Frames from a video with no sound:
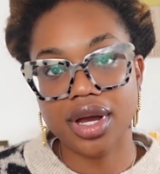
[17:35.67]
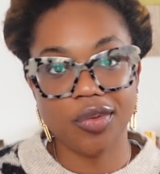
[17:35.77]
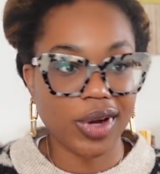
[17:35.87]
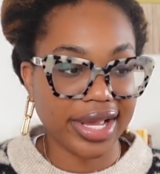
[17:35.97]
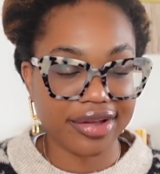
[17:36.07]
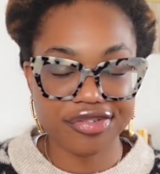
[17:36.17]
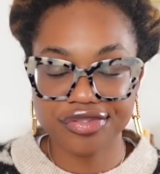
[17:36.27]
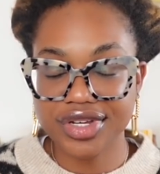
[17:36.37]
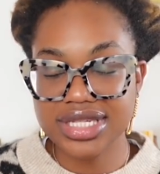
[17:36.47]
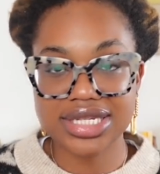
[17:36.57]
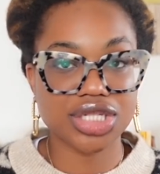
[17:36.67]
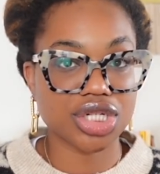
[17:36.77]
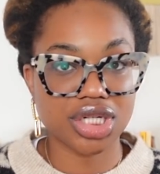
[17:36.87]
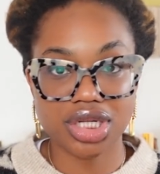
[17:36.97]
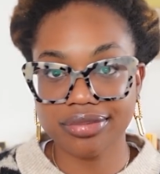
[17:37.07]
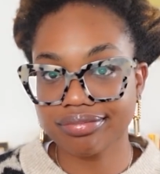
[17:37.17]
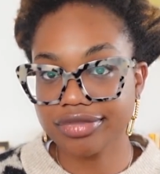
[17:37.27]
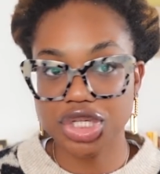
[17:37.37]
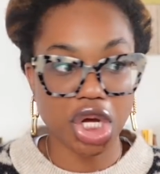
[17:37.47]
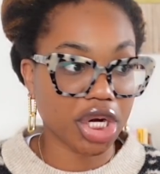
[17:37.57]
a wife, a sister,
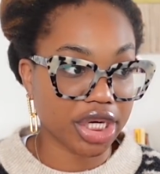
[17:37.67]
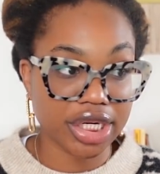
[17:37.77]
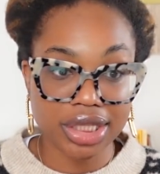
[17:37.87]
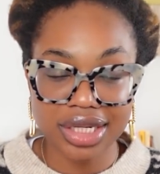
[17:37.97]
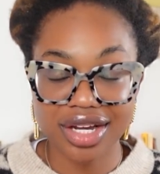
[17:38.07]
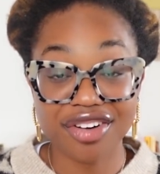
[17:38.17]
a daughter,